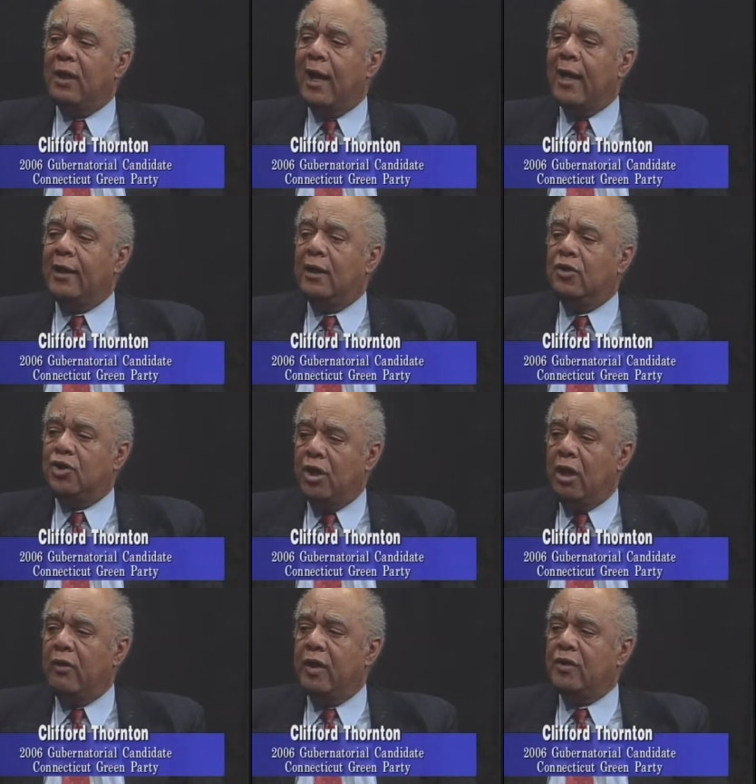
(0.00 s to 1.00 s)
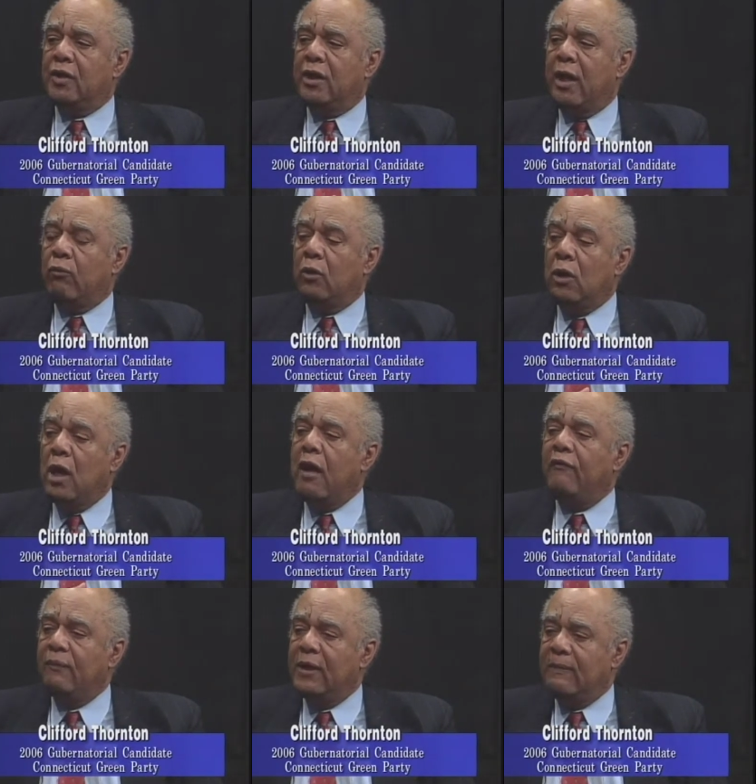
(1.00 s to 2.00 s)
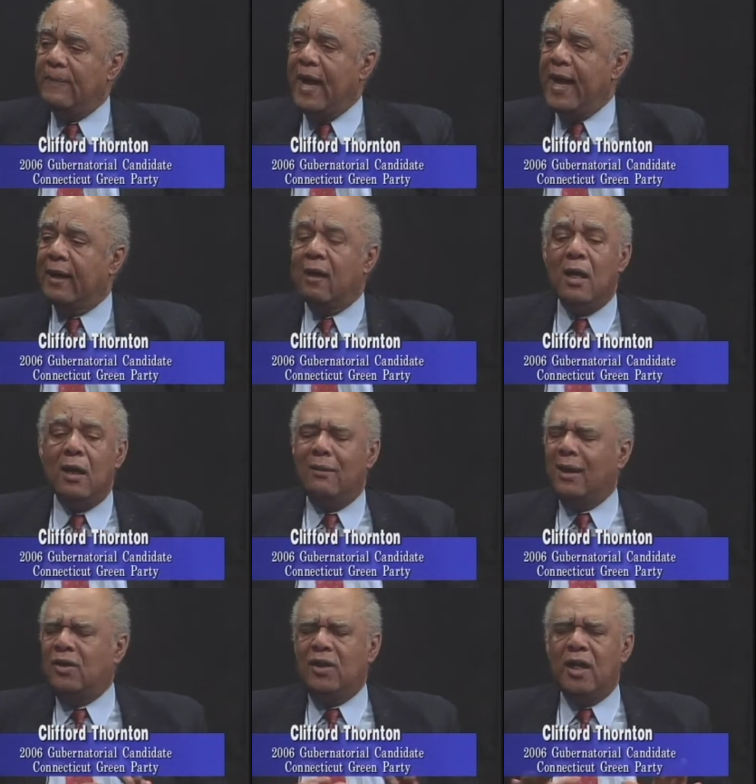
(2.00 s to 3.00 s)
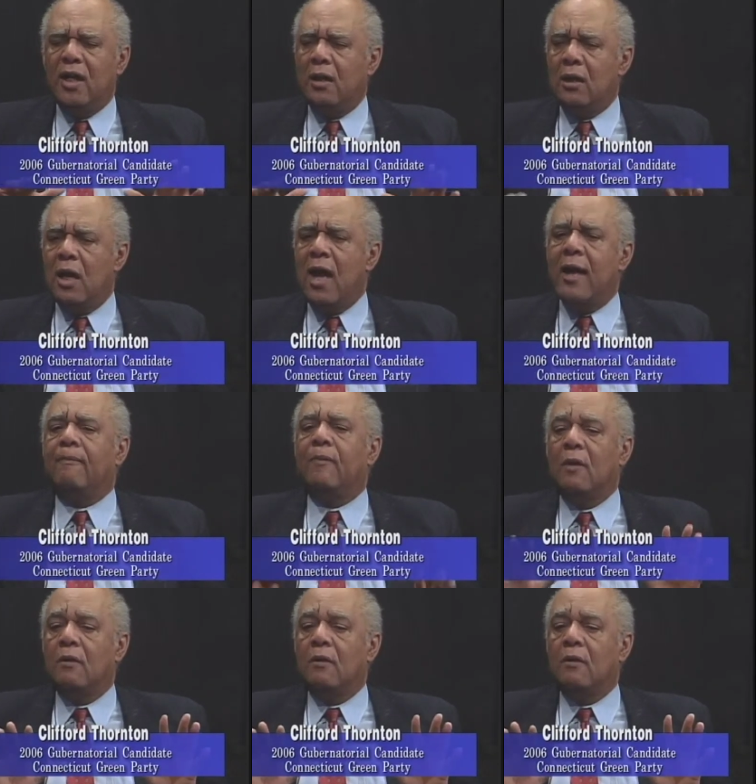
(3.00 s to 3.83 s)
I can cherish and that will love me back. That's saying a lot.